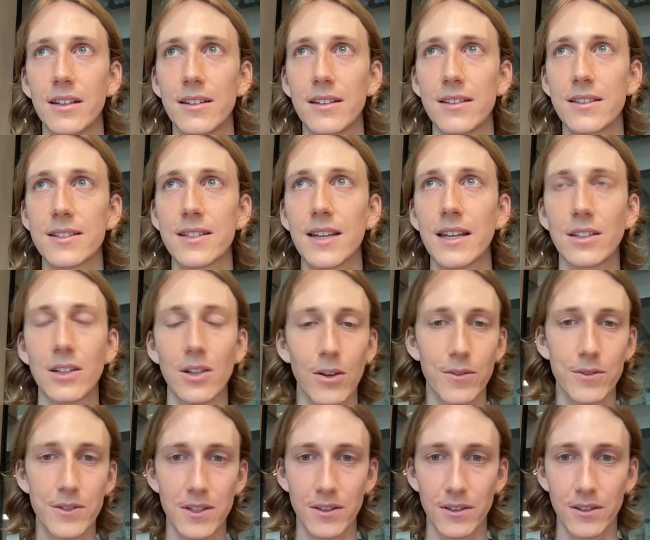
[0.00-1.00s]
send it
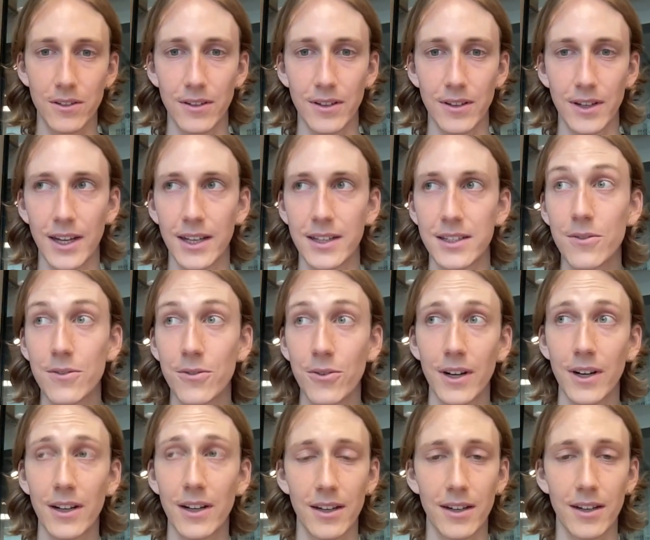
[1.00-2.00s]
off to a
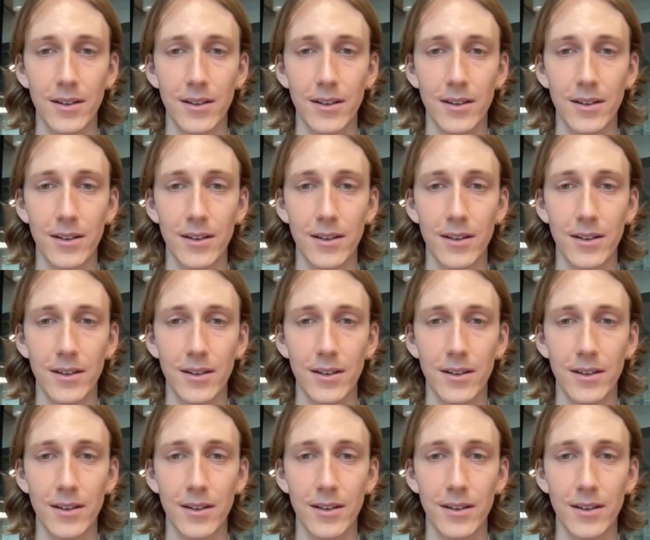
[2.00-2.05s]
different,